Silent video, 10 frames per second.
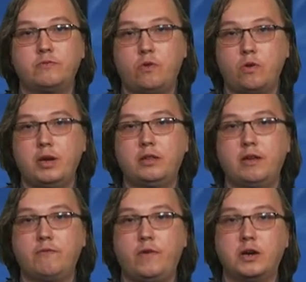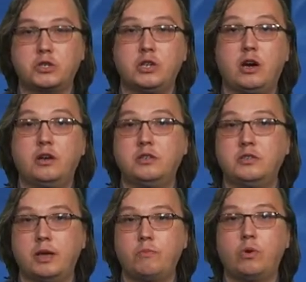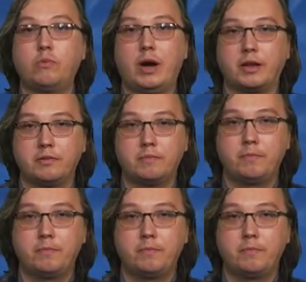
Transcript: format, and functioning are the same worldwide.